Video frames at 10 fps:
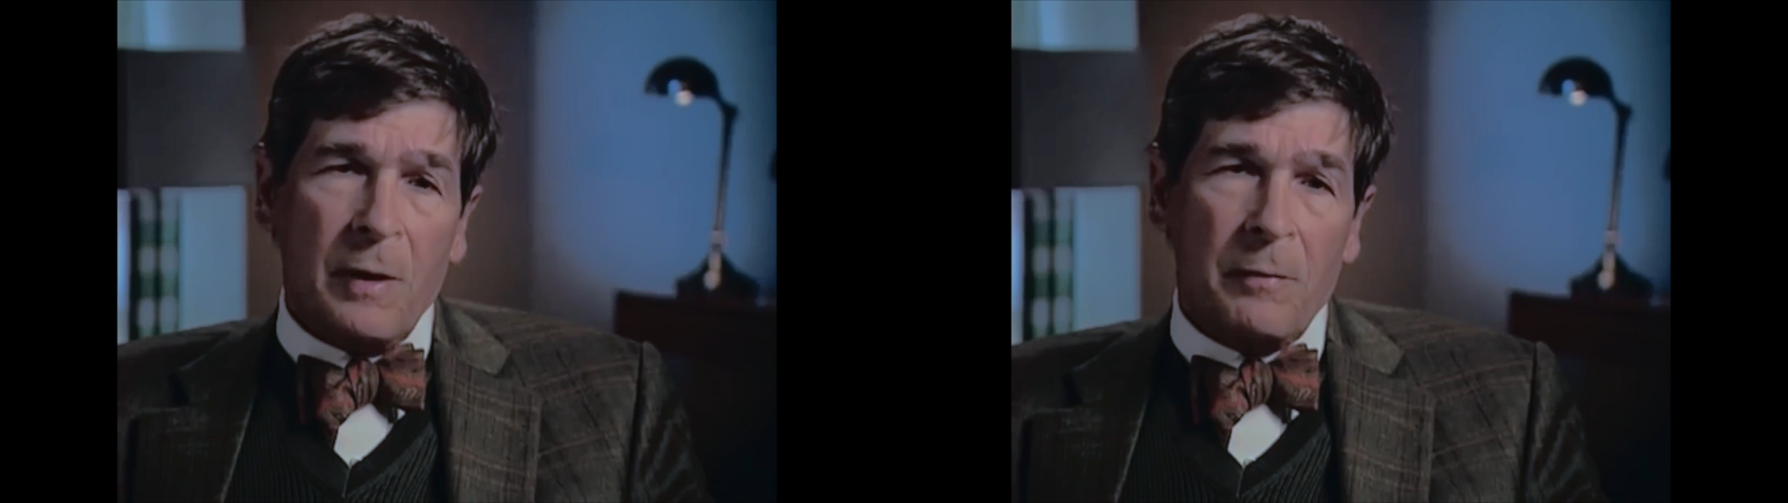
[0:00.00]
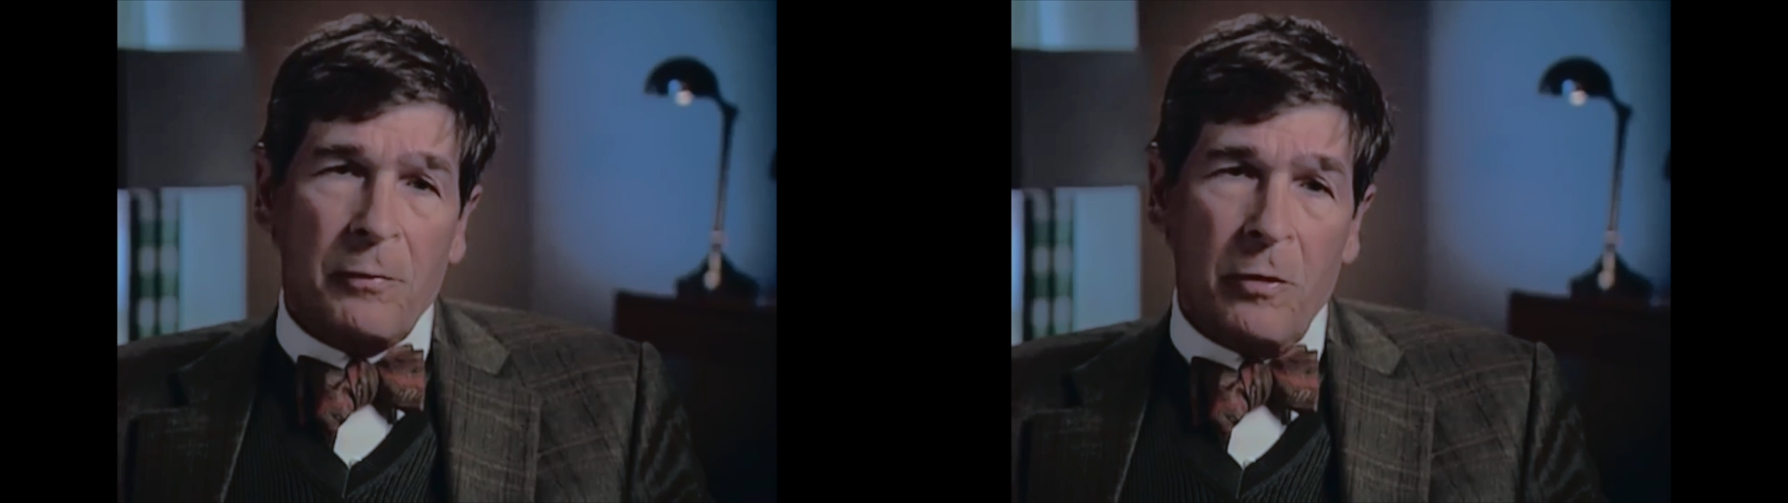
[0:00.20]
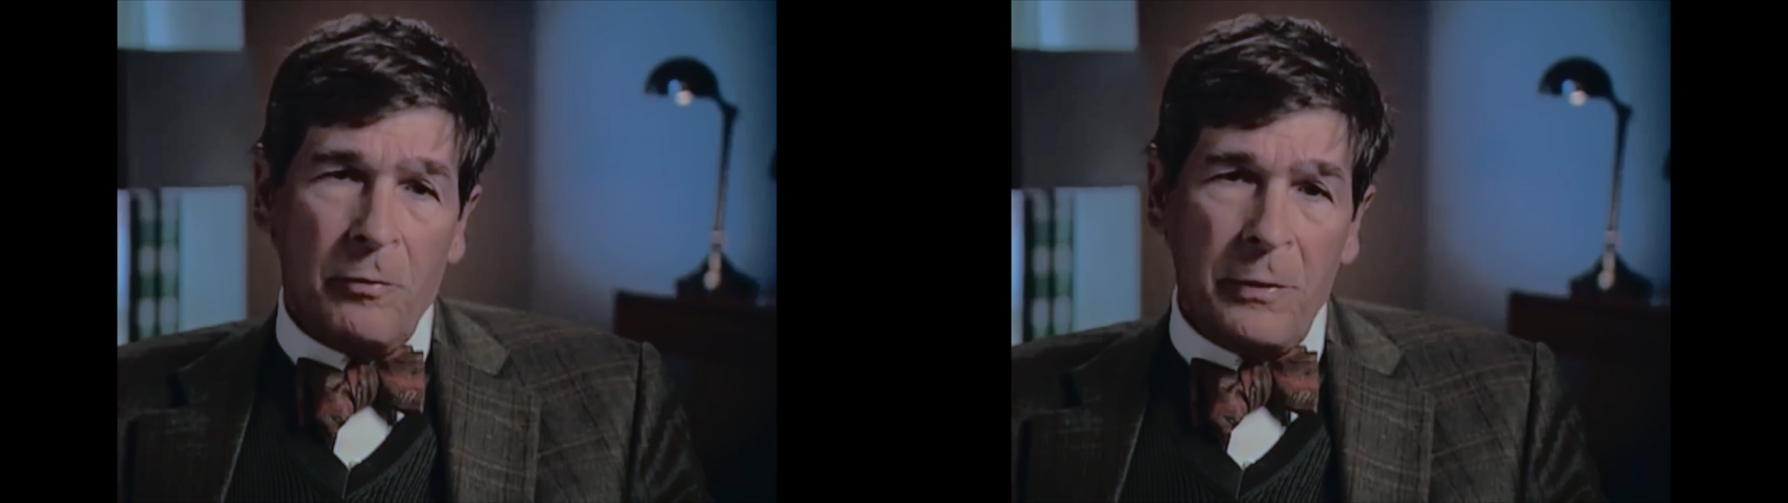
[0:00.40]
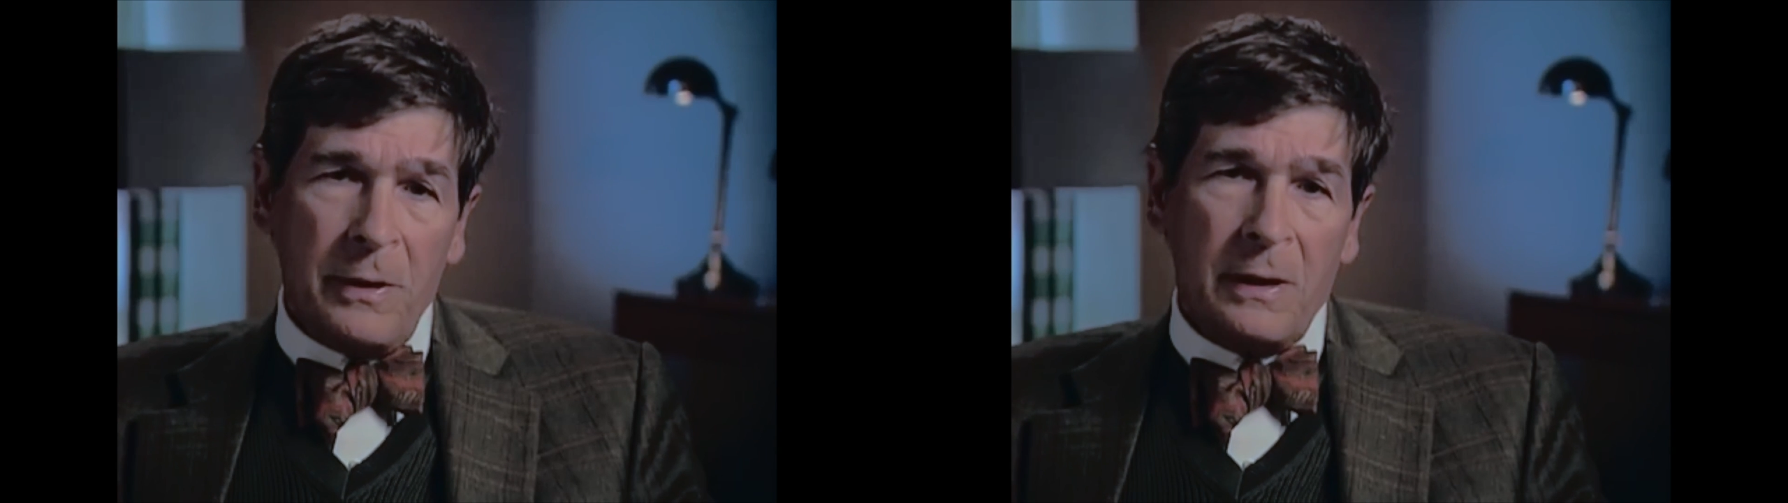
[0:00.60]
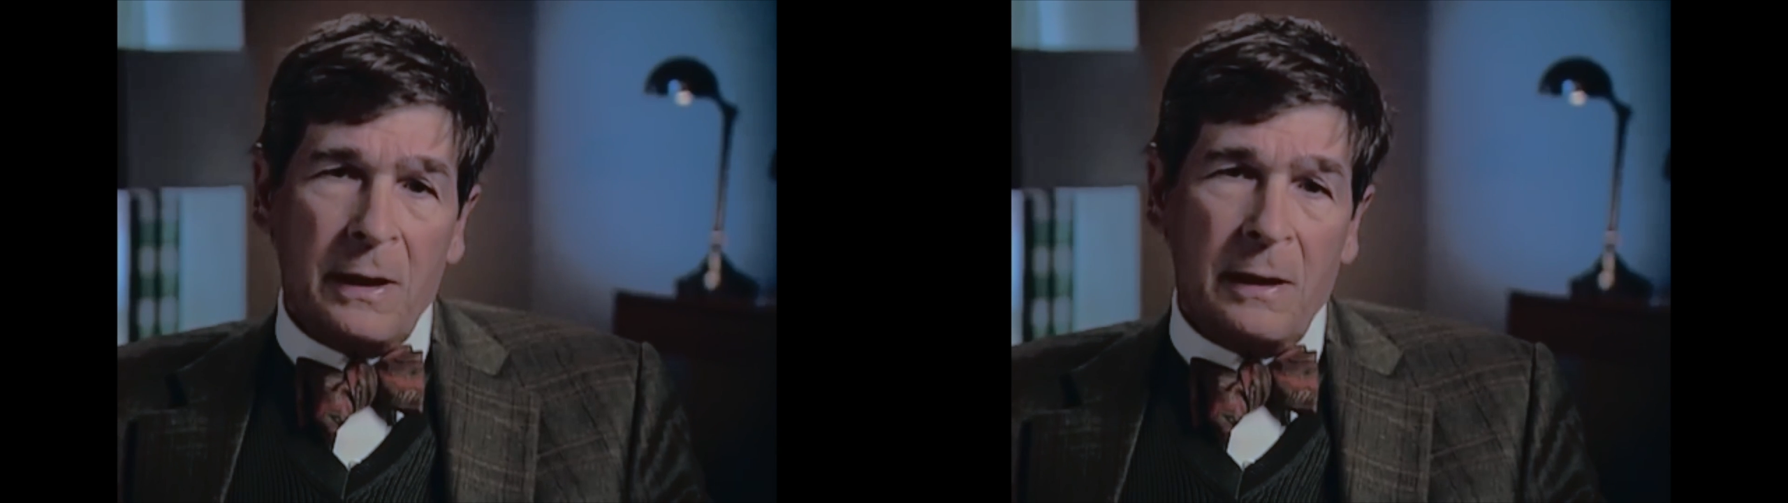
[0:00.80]

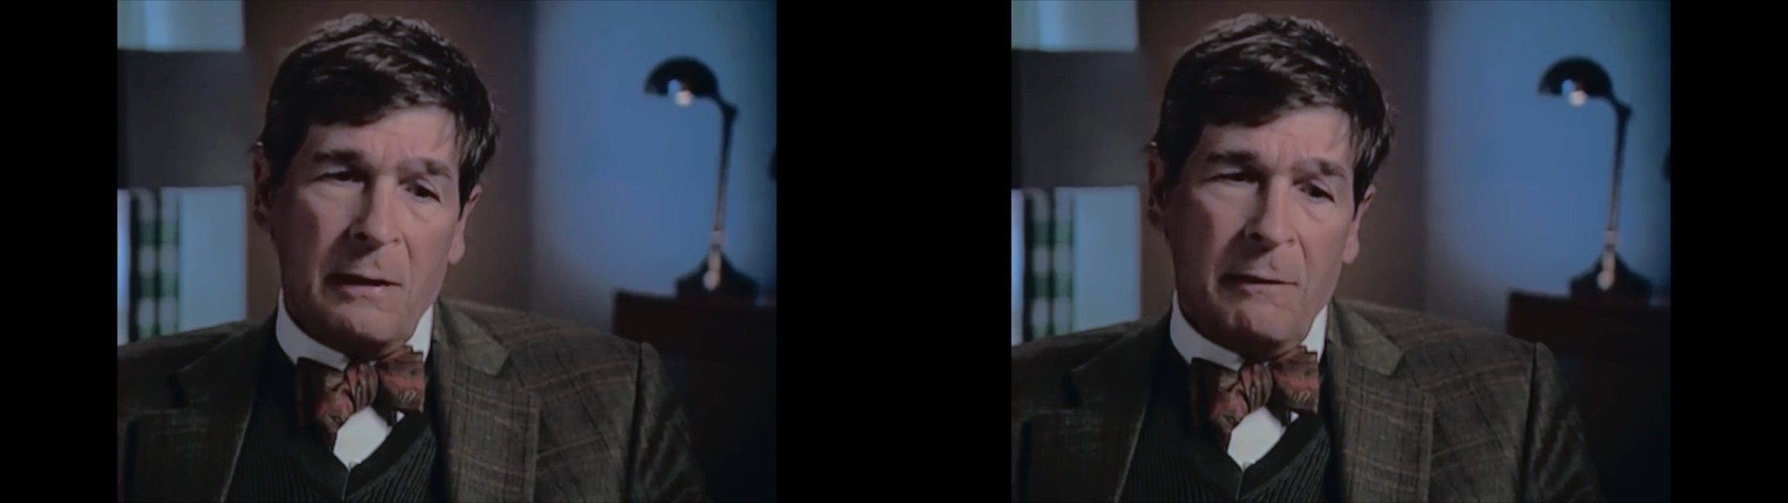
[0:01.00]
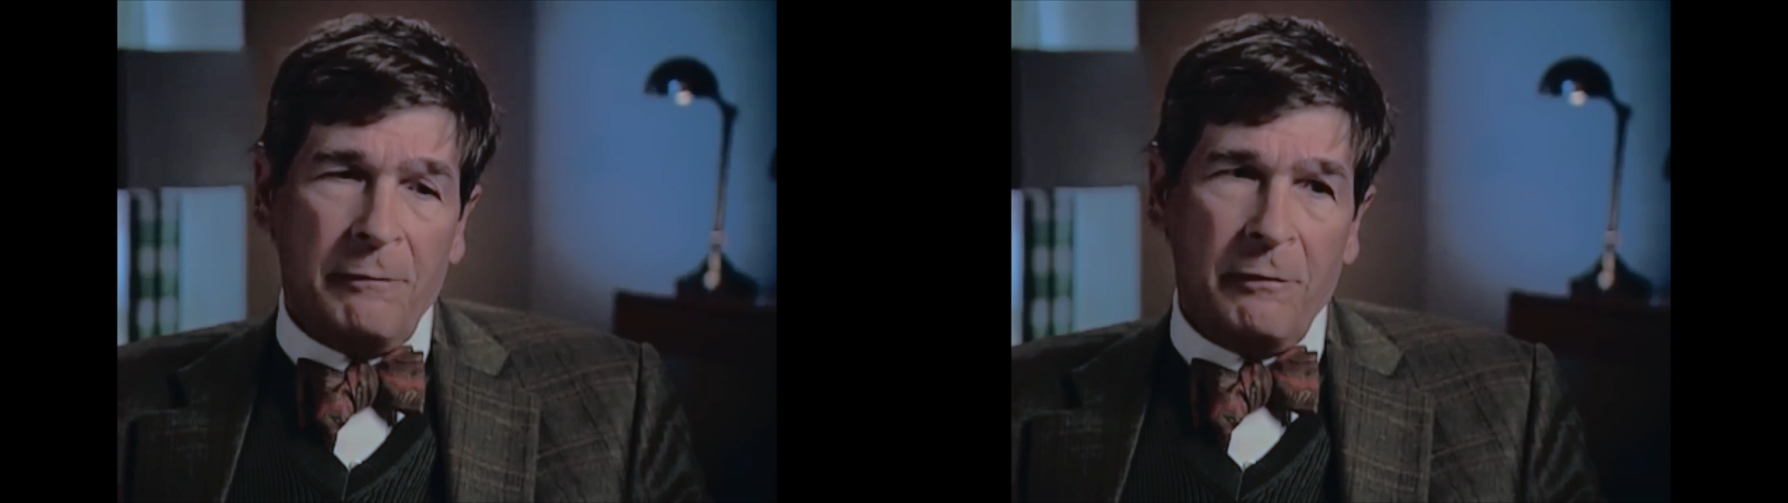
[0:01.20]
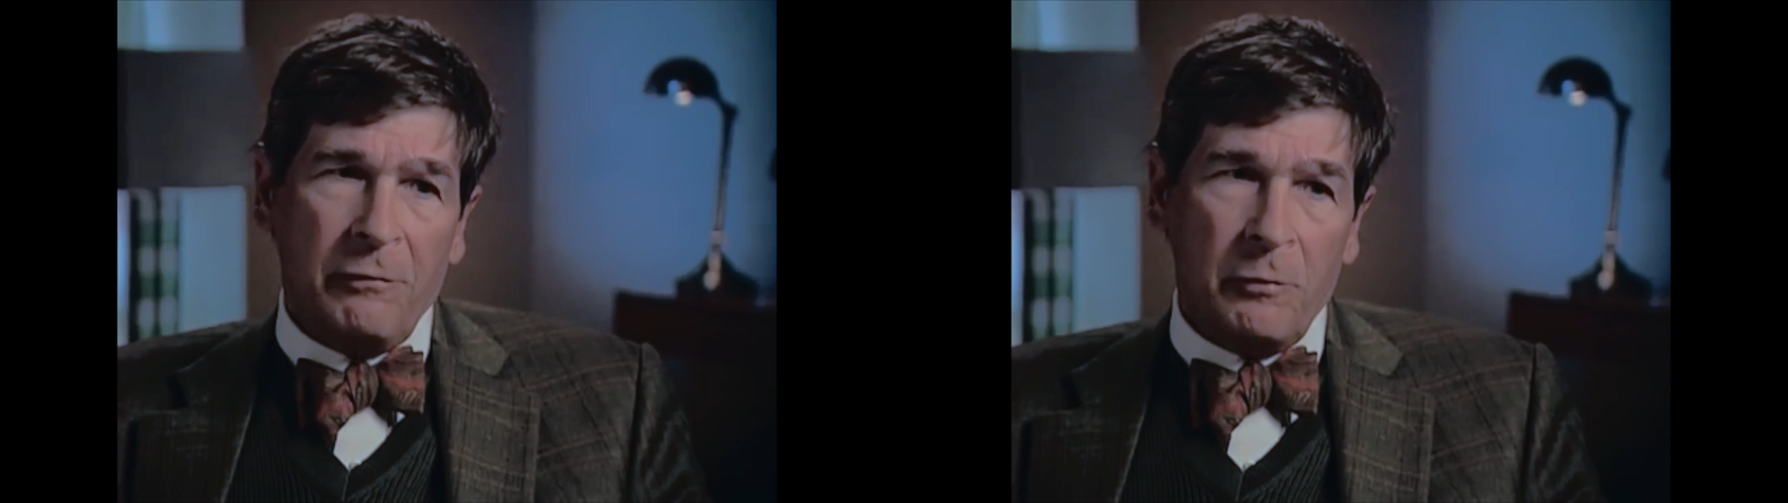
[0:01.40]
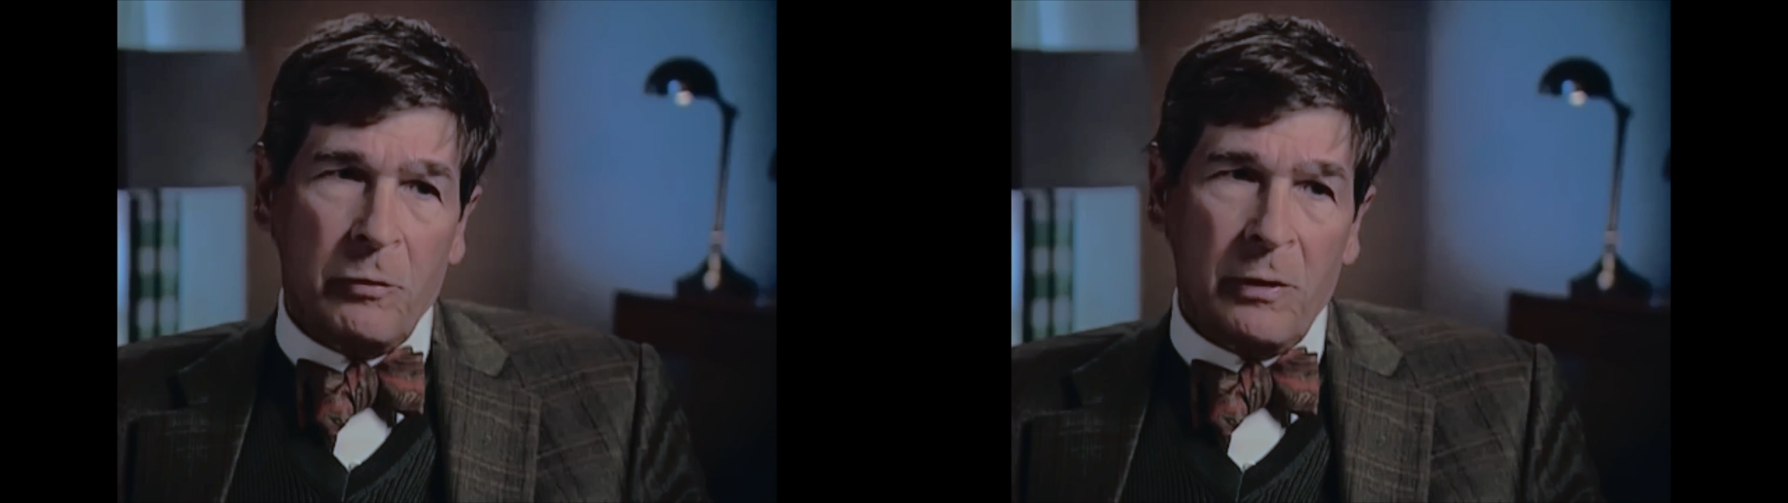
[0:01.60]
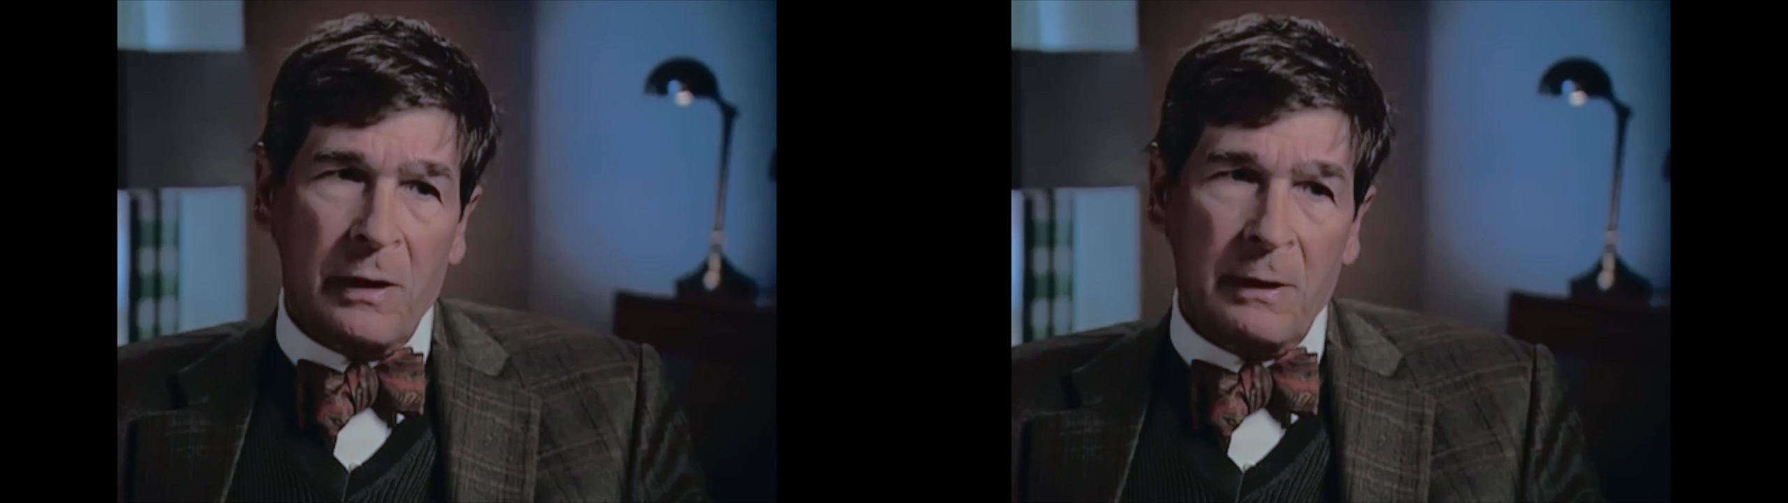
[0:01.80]
appropriate and helpful for
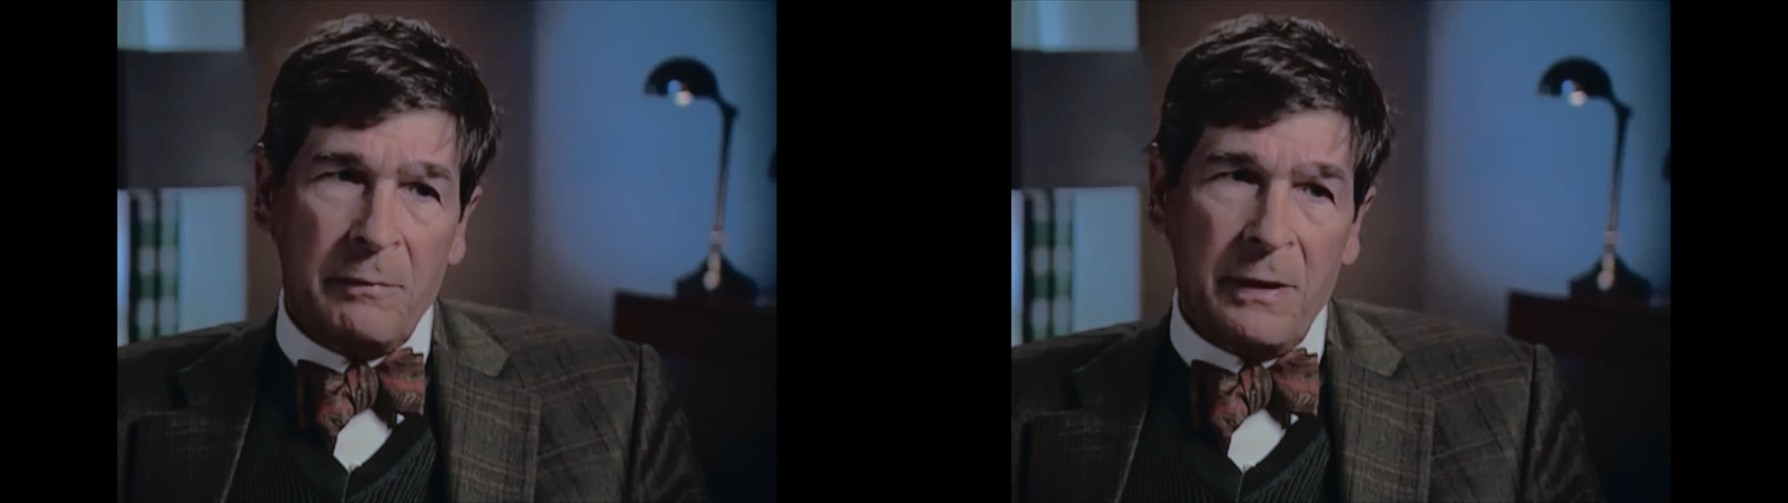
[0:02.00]
borderline